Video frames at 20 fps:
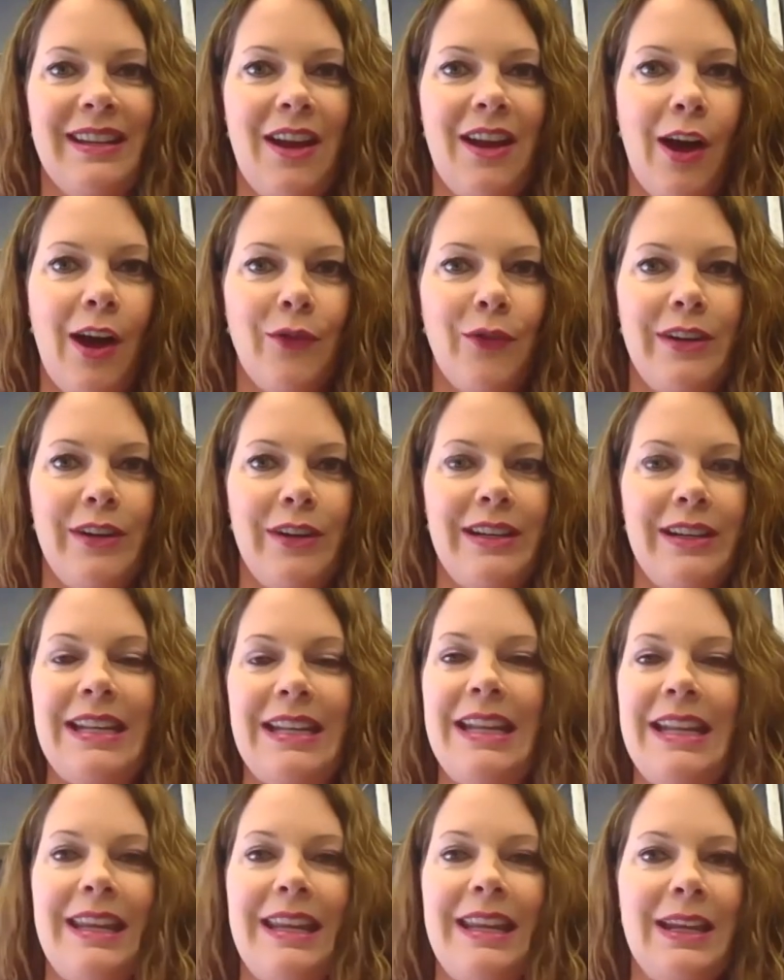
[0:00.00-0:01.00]
offering
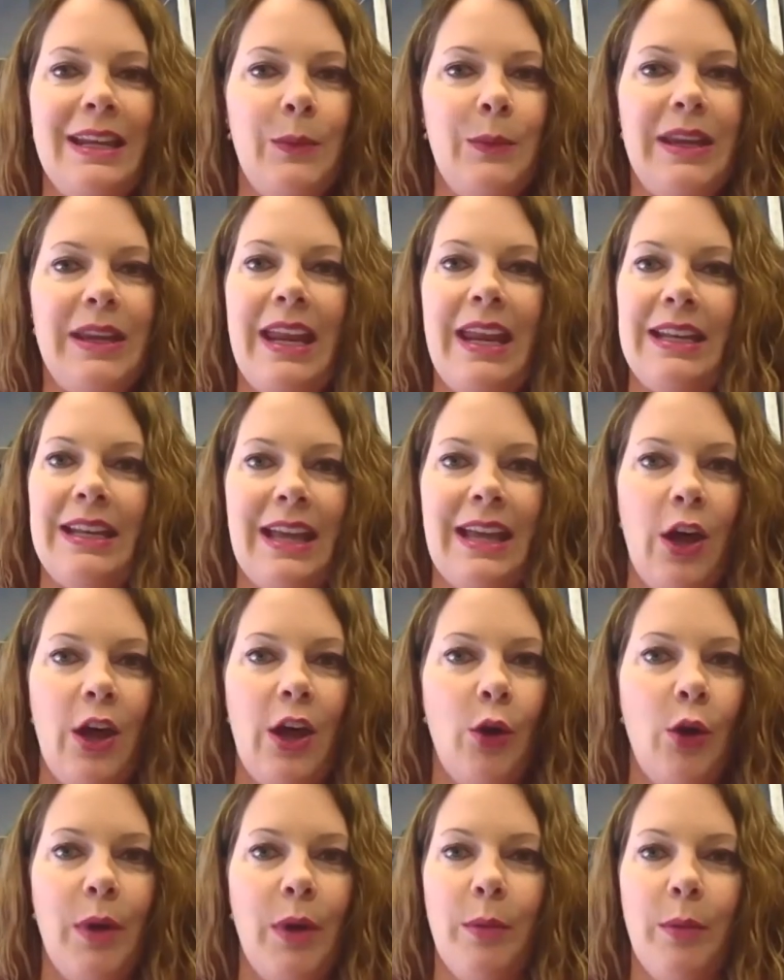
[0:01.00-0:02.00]
anything we can to
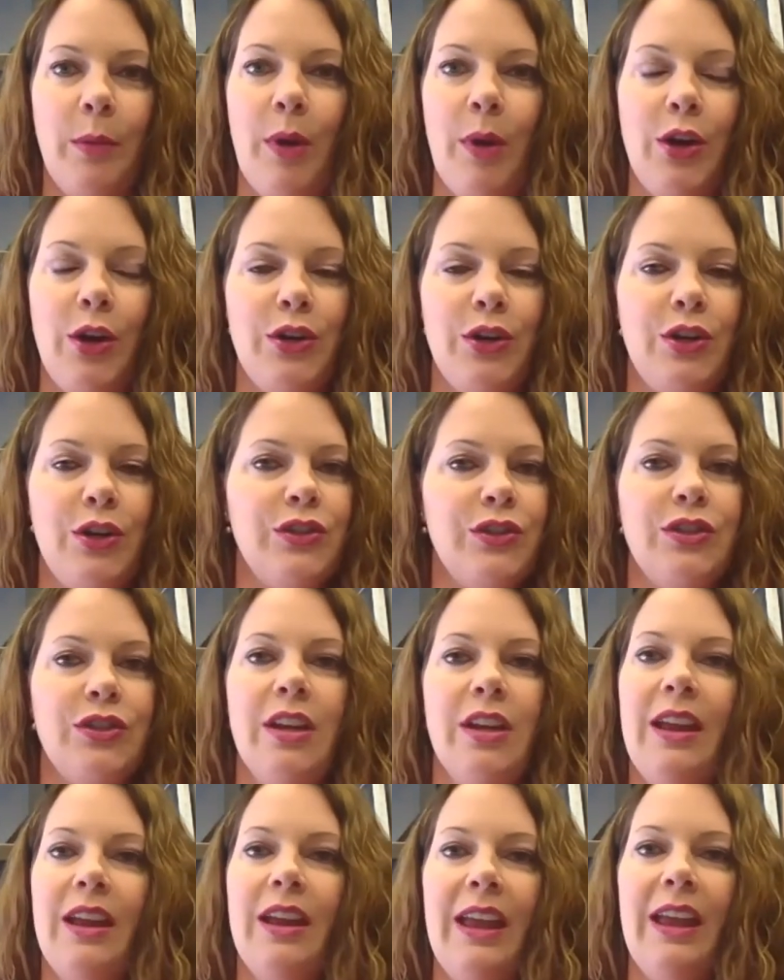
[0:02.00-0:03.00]
help our
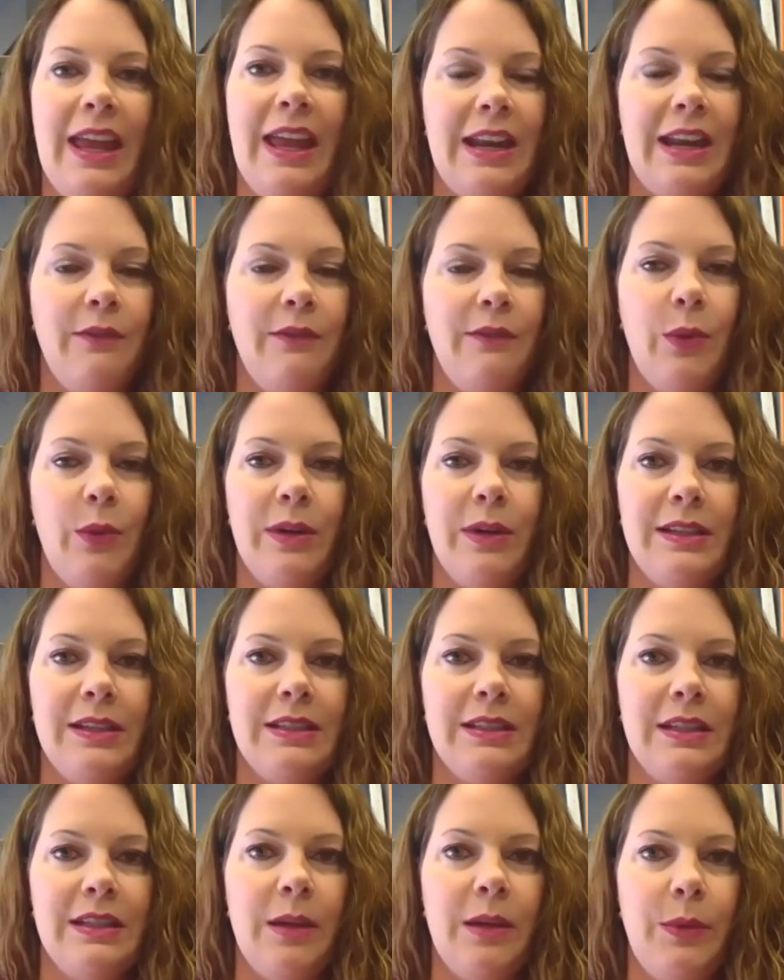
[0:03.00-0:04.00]
partners and everyone
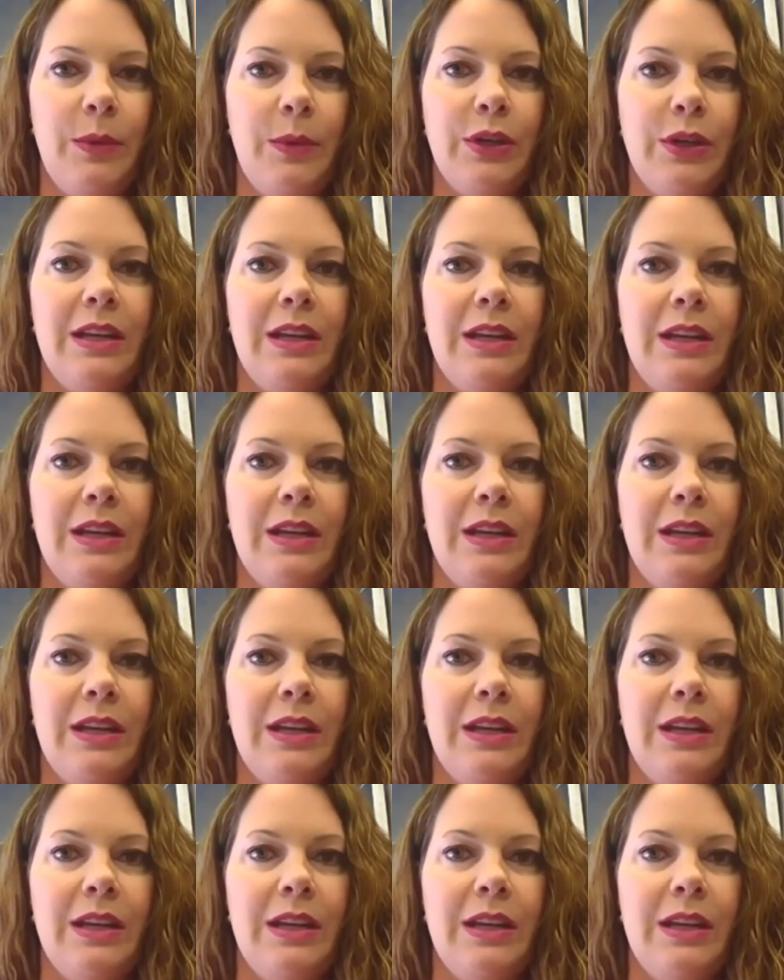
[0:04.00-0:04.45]
else in the community.